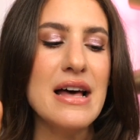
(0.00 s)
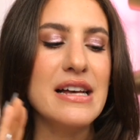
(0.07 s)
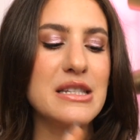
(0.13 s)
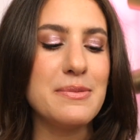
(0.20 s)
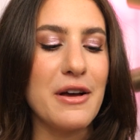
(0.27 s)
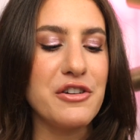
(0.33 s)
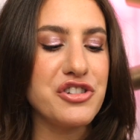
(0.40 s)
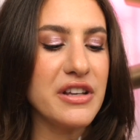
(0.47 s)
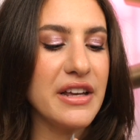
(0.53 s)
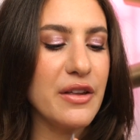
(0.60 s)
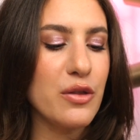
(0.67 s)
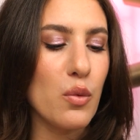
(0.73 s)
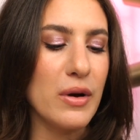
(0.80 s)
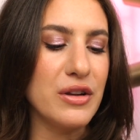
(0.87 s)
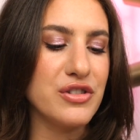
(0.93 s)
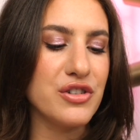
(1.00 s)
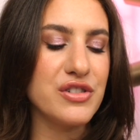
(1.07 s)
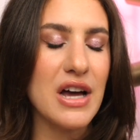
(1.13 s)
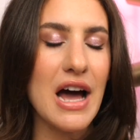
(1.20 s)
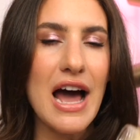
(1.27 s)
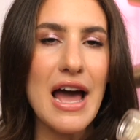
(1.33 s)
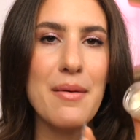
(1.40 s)
especially in the winter
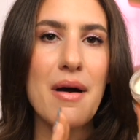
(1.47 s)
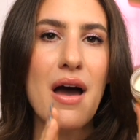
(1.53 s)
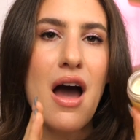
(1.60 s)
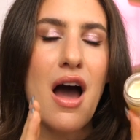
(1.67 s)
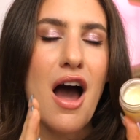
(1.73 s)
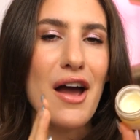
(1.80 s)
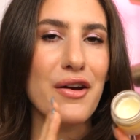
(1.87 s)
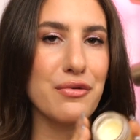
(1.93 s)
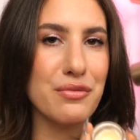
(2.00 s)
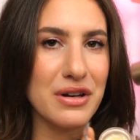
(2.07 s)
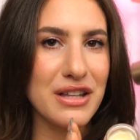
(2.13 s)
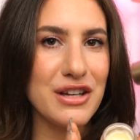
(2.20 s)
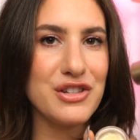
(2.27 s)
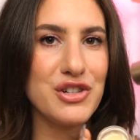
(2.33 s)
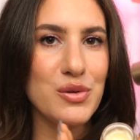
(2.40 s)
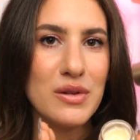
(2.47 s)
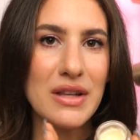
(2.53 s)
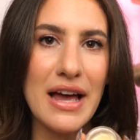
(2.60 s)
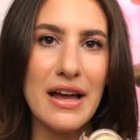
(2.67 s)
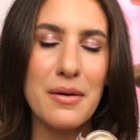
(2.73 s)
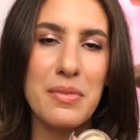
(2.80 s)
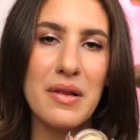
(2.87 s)
time. I really do
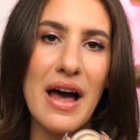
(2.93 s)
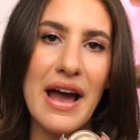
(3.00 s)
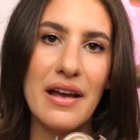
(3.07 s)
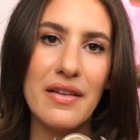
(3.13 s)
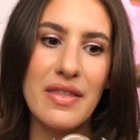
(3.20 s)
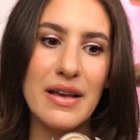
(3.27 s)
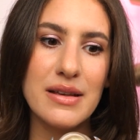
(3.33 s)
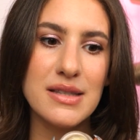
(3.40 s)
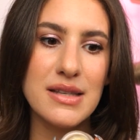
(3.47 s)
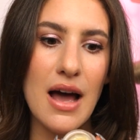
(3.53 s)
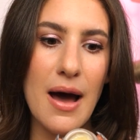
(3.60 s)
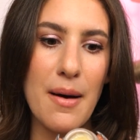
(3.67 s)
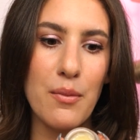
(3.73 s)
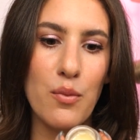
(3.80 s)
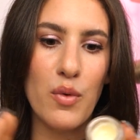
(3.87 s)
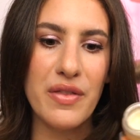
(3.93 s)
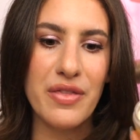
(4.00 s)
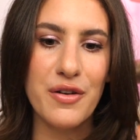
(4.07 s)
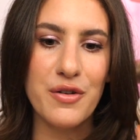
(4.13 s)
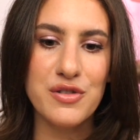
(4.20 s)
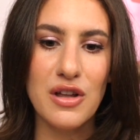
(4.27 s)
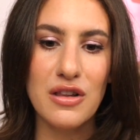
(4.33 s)
like applying this um, when
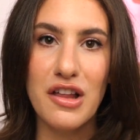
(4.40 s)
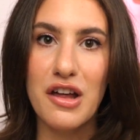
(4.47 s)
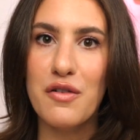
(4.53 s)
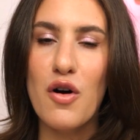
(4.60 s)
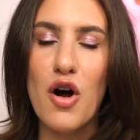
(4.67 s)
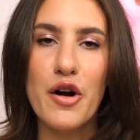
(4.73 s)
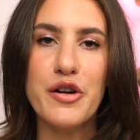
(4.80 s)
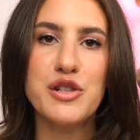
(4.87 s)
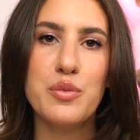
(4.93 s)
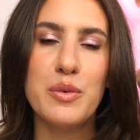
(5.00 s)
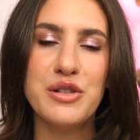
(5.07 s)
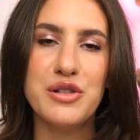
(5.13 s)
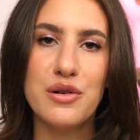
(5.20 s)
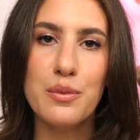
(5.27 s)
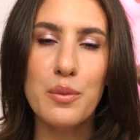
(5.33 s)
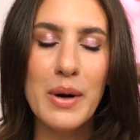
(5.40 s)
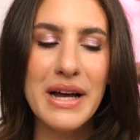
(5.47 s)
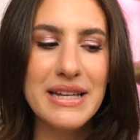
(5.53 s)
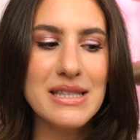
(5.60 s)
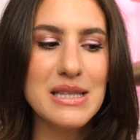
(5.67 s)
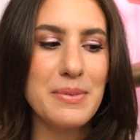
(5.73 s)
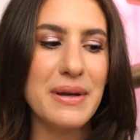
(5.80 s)
there's a lot of harsh winter
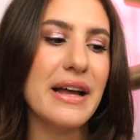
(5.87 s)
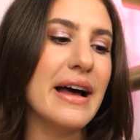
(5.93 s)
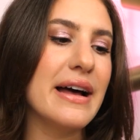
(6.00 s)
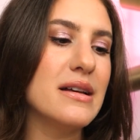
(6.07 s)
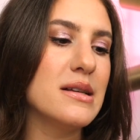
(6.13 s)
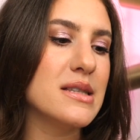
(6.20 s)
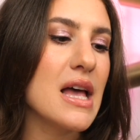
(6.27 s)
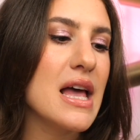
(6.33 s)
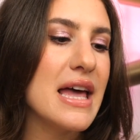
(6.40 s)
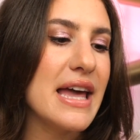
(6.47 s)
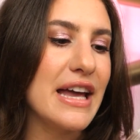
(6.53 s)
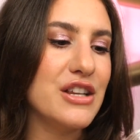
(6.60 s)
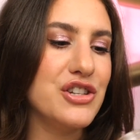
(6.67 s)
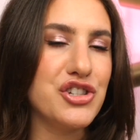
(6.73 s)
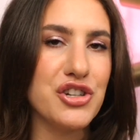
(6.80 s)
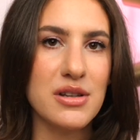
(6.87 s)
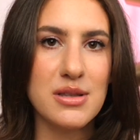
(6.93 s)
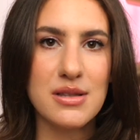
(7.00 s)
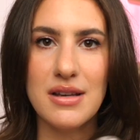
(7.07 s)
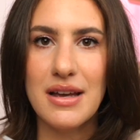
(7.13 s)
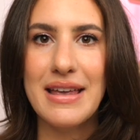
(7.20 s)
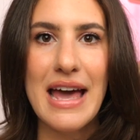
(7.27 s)
winds, because it
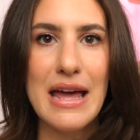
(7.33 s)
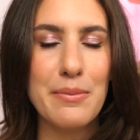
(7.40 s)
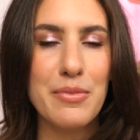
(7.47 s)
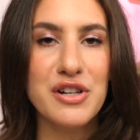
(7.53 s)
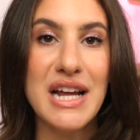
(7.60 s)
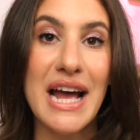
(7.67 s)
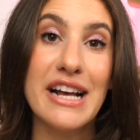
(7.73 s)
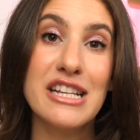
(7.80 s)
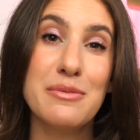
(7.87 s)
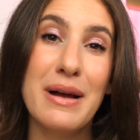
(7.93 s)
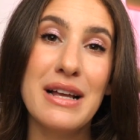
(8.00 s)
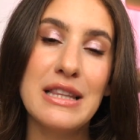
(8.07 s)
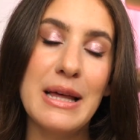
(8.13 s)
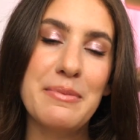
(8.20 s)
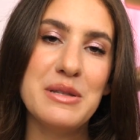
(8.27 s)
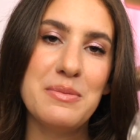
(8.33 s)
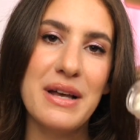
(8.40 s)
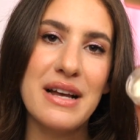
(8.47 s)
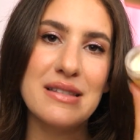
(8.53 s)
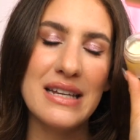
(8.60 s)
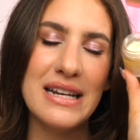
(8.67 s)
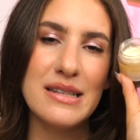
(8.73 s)
just again protects my lips
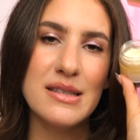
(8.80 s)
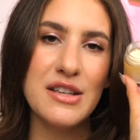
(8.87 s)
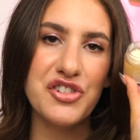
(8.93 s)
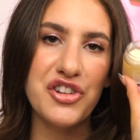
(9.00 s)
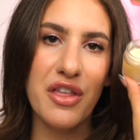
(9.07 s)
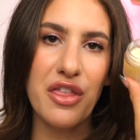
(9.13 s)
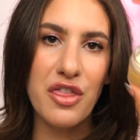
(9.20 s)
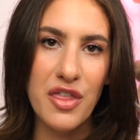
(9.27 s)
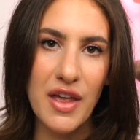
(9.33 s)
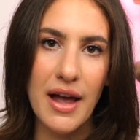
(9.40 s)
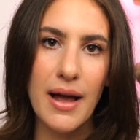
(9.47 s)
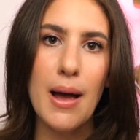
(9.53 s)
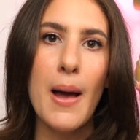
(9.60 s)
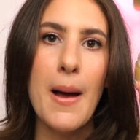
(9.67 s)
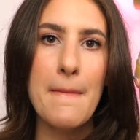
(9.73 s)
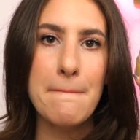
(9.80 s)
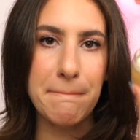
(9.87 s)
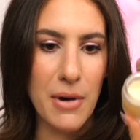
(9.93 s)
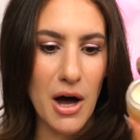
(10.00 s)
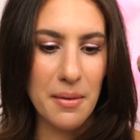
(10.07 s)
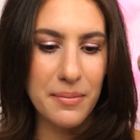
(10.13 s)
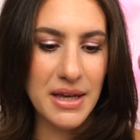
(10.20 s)
because it is such a thick
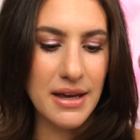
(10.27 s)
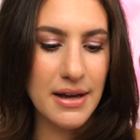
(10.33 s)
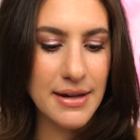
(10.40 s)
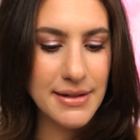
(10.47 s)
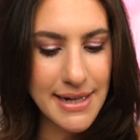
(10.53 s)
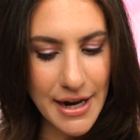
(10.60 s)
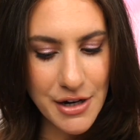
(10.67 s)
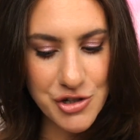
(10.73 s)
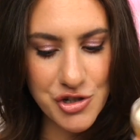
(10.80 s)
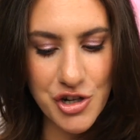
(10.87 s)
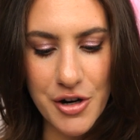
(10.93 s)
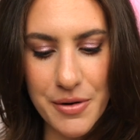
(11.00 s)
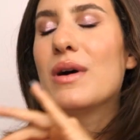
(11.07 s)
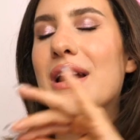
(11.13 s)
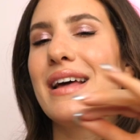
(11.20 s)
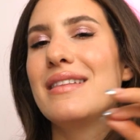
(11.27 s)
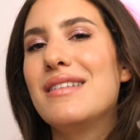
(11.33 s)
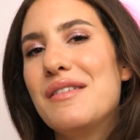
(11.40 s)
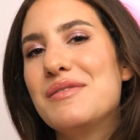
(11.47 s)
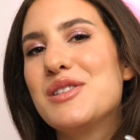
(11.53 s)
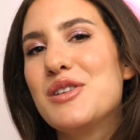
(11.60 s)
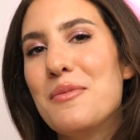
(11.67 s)
balmy texture. What I
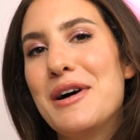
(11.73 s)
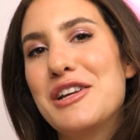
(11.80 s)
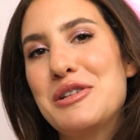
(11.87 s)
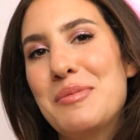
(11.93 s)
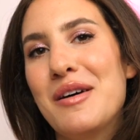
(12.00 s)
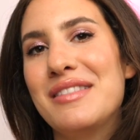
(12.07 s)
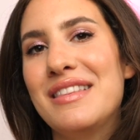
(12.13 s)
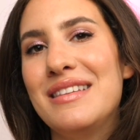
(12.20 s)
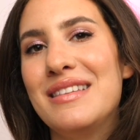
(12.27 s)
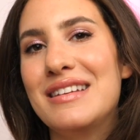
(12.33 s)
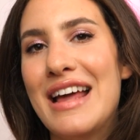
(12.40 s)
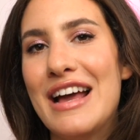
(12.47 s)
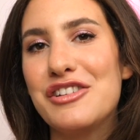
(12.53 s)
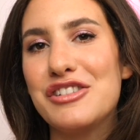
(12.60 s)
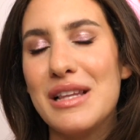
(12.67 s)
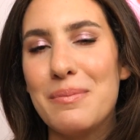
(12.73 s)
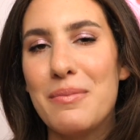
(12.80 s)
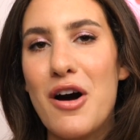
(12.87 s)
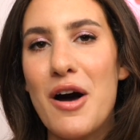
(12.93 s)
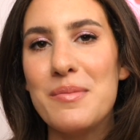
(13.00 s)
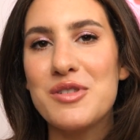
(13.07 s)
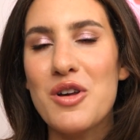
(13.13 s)
love so much about the Laneige lip
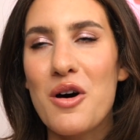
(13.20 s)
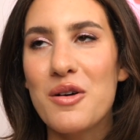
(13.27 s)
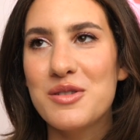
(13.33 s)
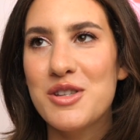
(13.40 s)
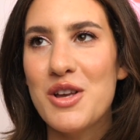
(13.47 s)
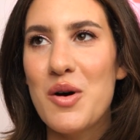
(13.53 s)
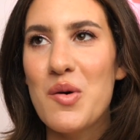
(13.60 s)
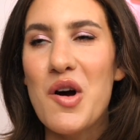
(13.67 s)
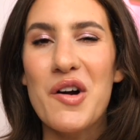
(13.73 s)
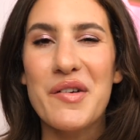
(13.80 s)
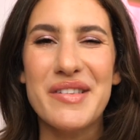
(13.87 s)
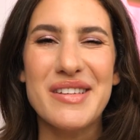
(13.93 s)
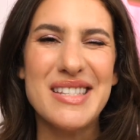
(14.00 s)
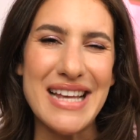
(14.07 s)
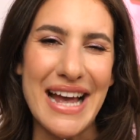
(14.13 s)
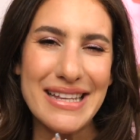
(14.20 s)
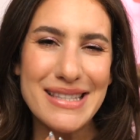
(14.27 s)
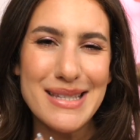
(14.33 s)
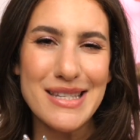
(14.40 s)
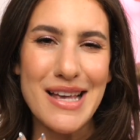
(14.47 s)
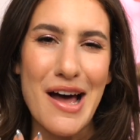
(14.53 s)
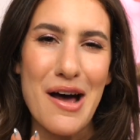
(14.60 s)
balms also are the scents.